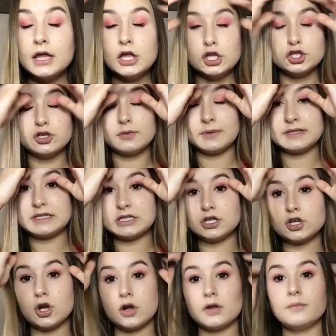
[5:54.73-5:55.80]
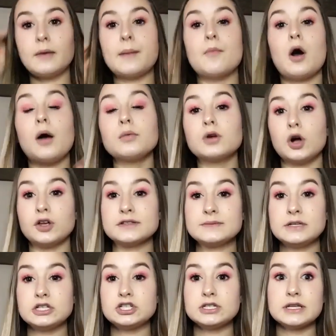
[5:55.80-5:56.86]
So then my mom calls me
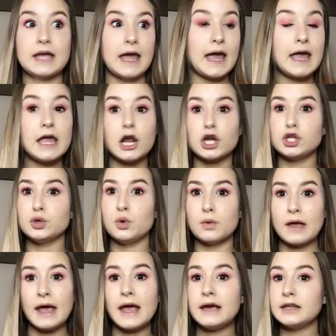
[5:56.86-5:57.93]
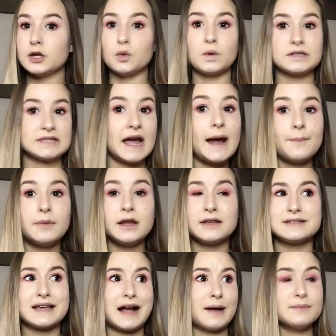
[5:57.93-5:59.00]
and she's like, "Hey, are you okay? Like, what's happening?" I was
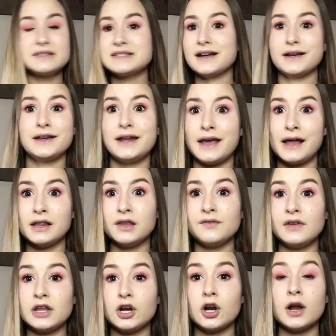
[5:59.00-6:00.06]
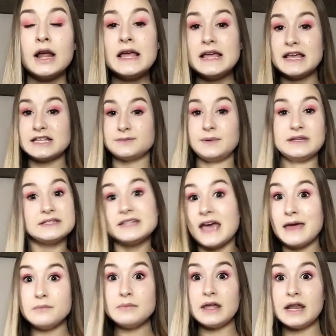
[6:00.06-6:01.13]
like, "I'm stuck in an elevator. It's been
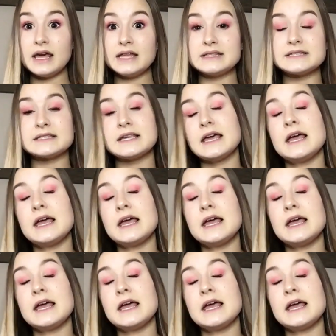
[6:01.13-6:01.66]
10 minutes.